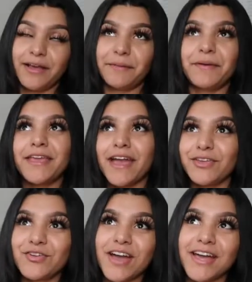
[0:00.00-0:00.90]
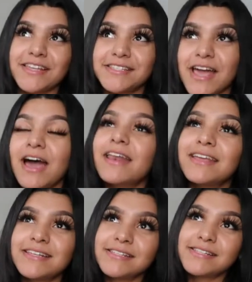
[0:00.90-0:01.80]
But yeah, you guys,
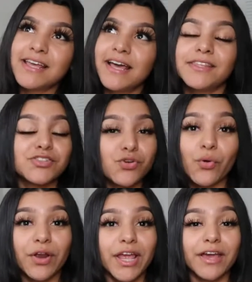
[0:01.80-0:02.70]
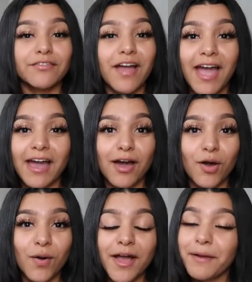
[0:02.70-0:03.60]
that is the story of
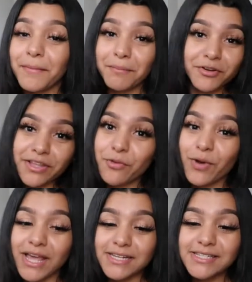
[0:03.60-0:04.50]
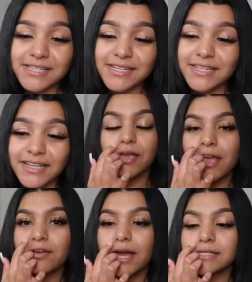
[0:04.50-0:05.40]
how my birthday went. So yeah,
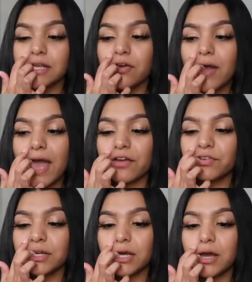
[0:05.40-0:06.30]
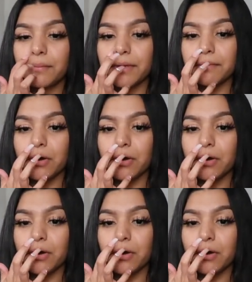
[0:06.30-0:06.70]
you guys, I know I haven't been